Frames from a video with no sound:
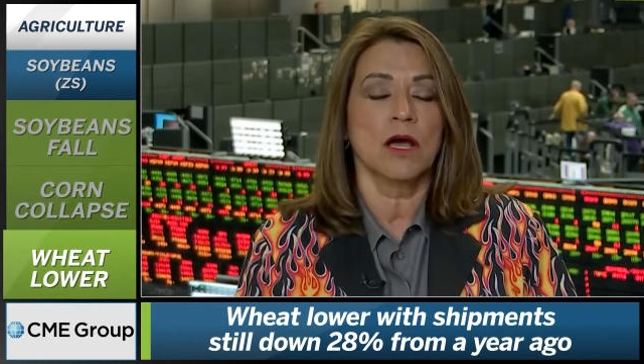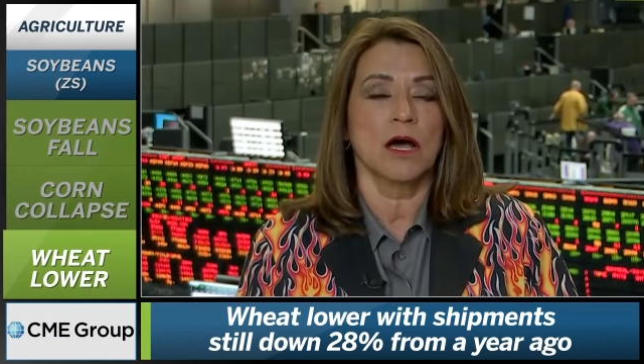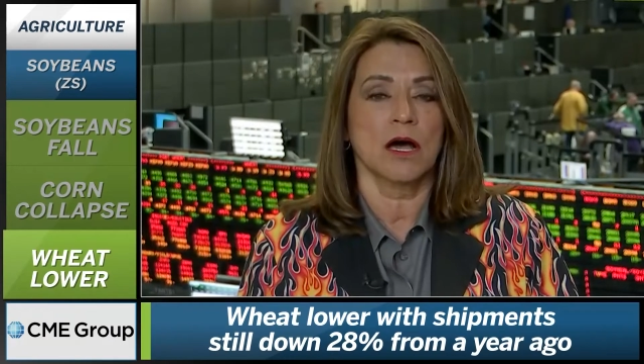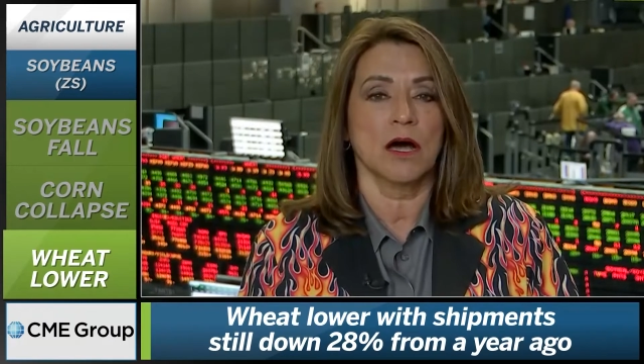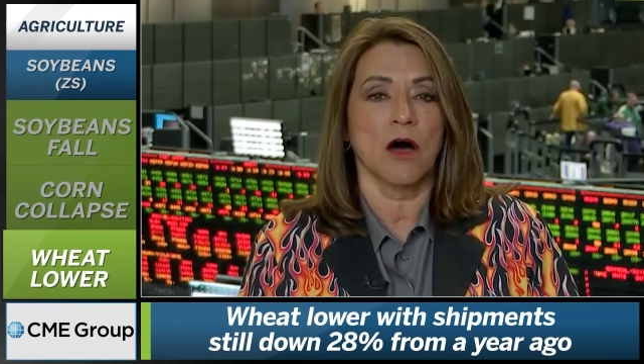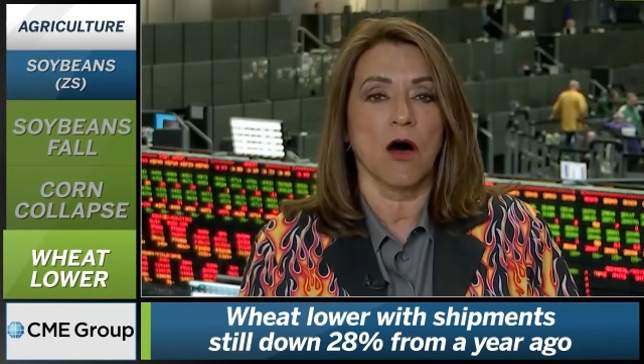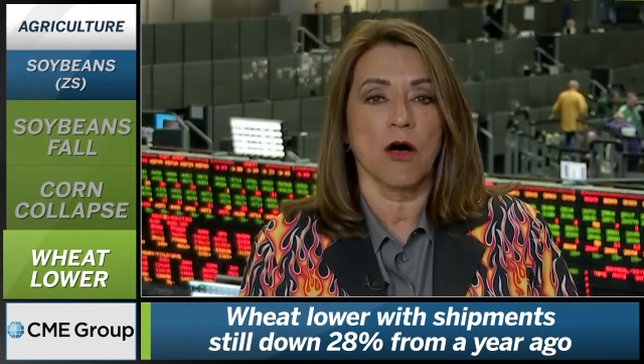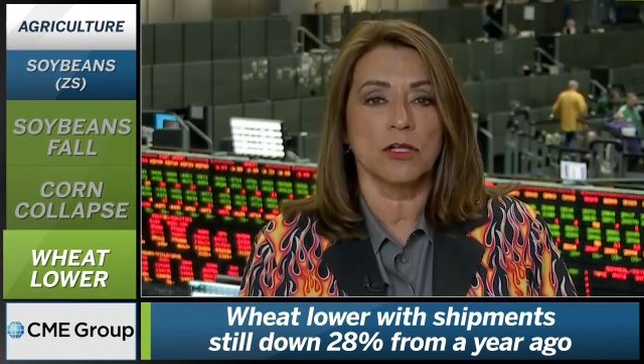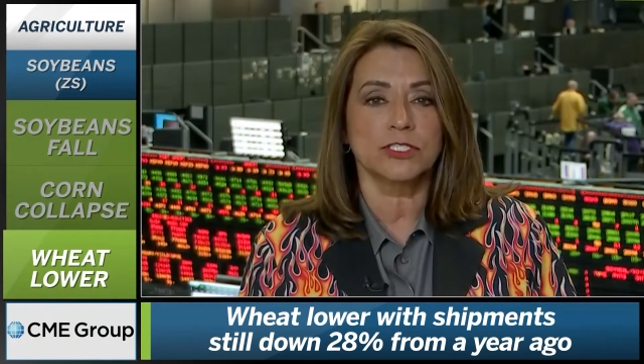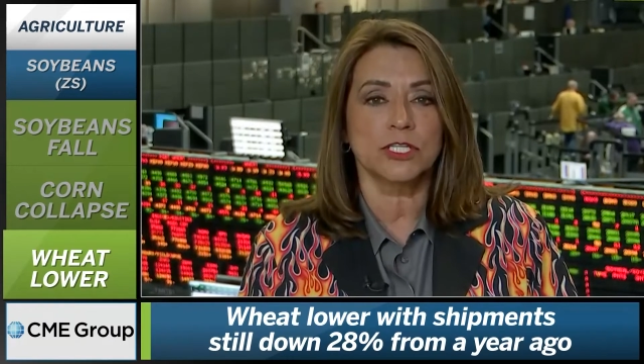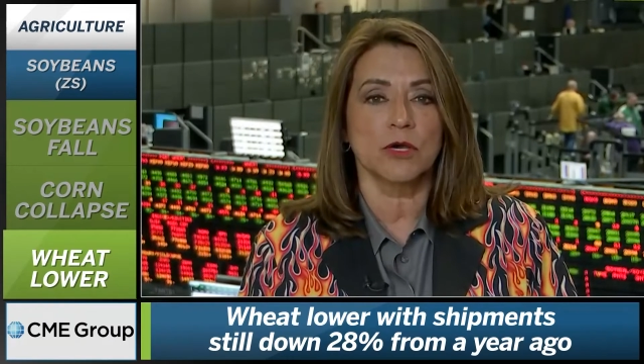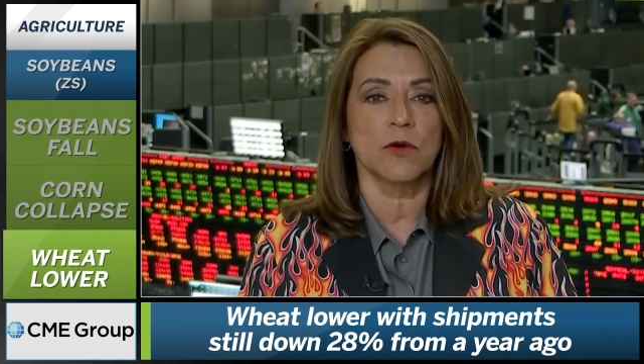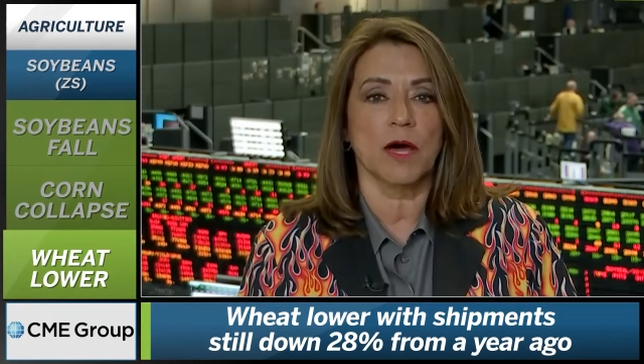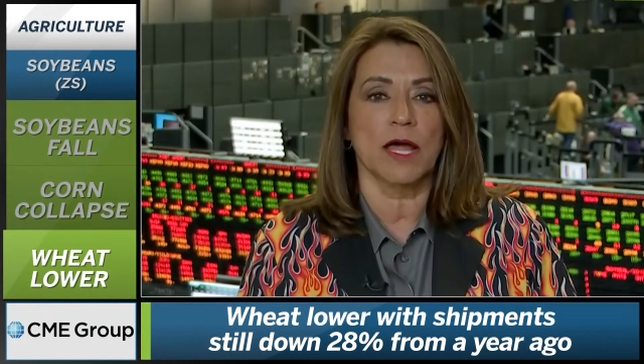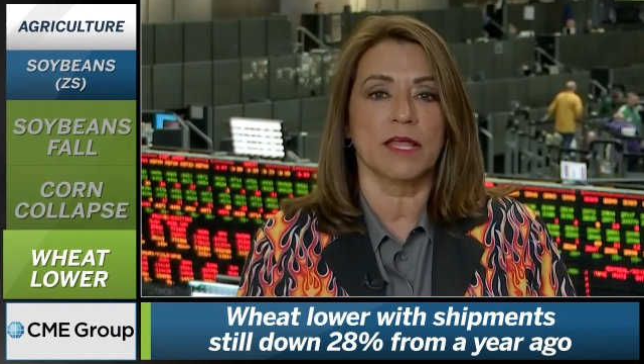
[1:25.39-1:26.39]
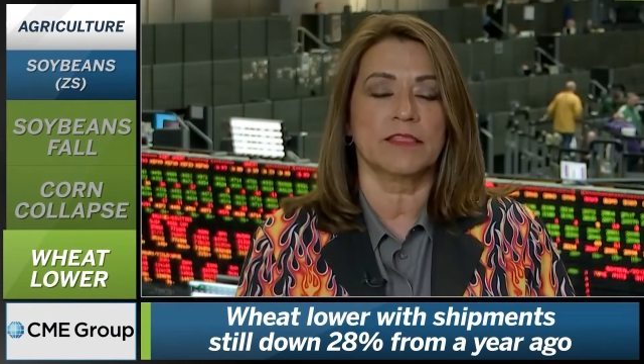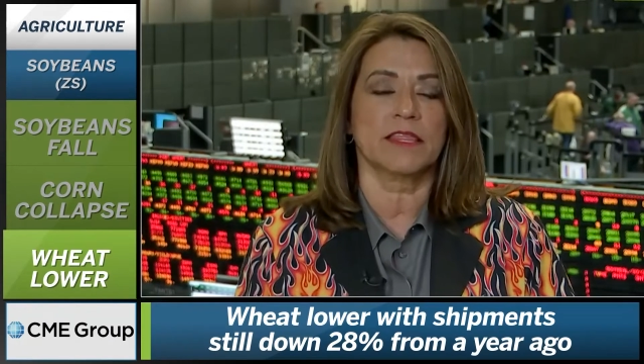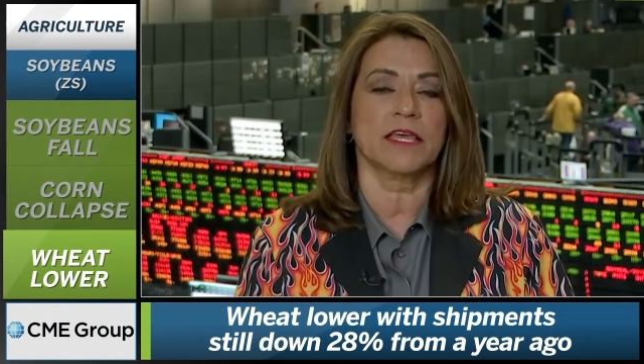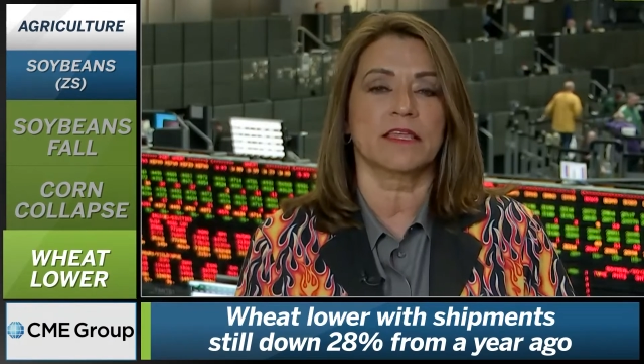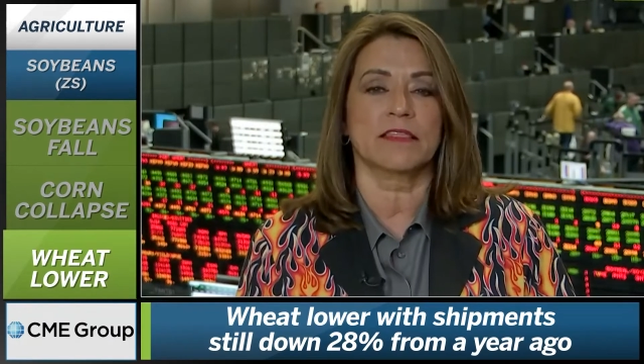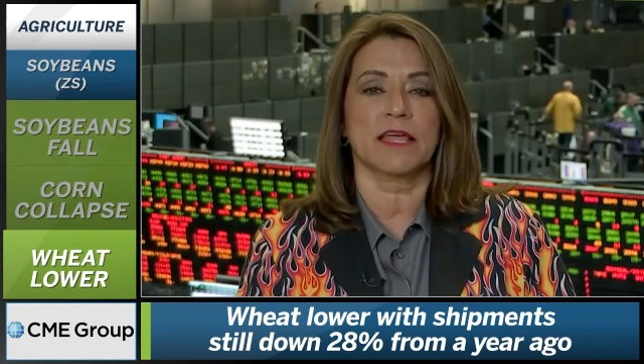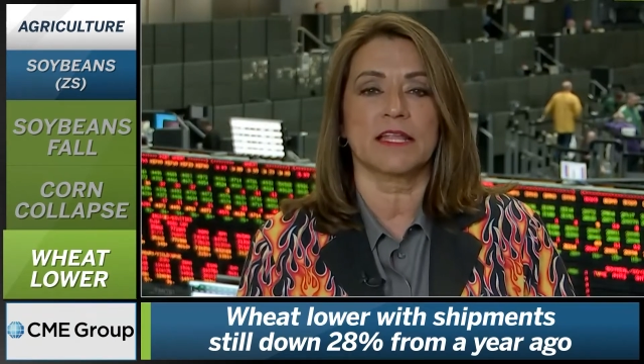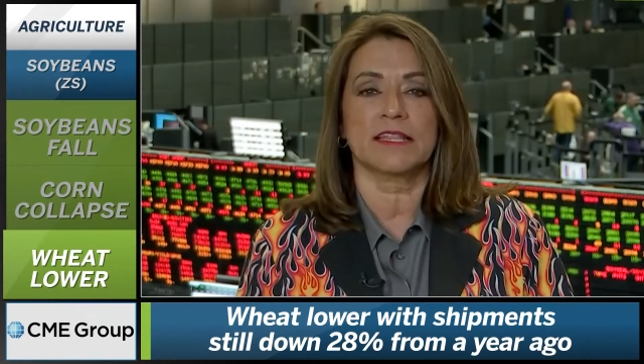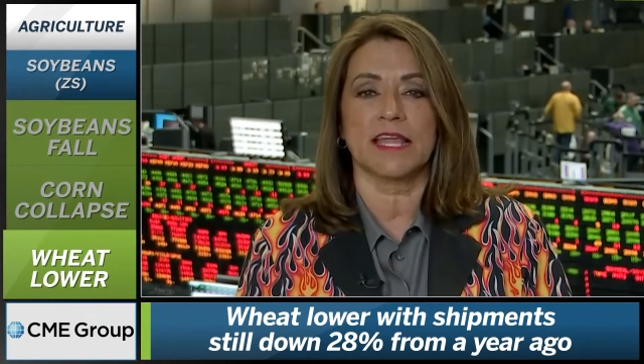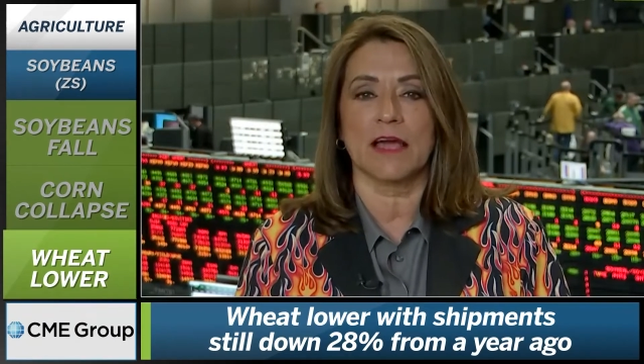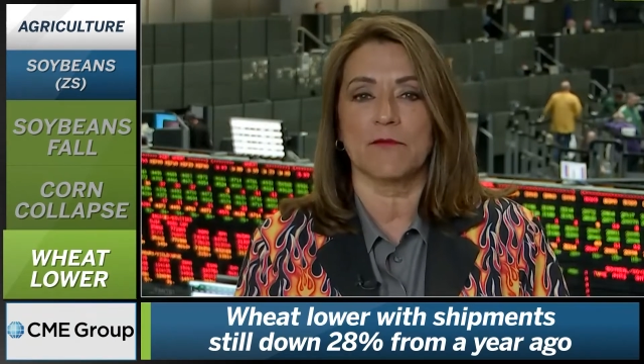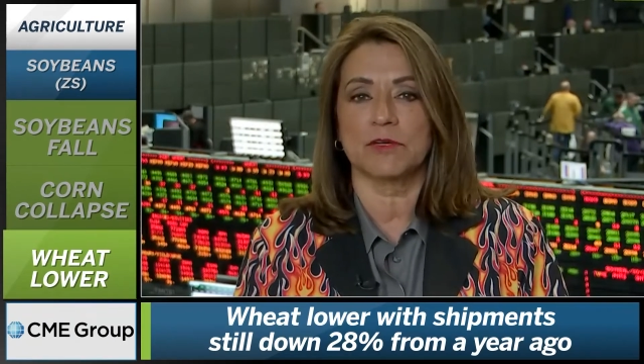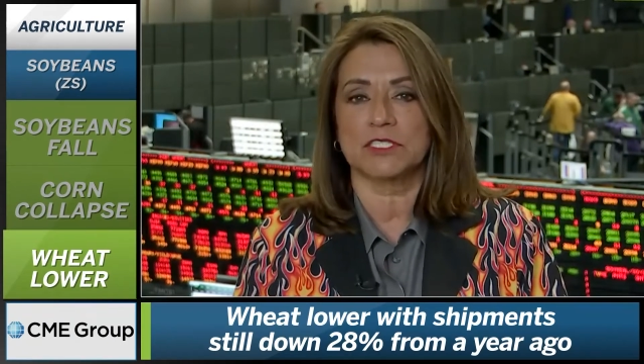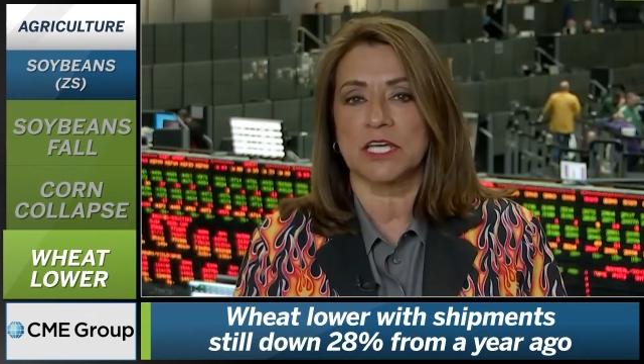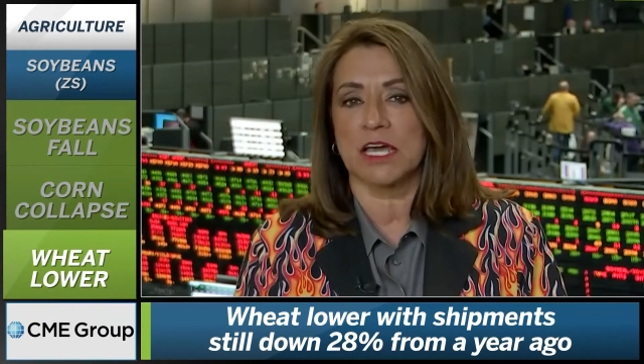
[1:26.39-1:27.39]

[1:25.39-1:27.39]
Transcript: Uh, also, I think that that was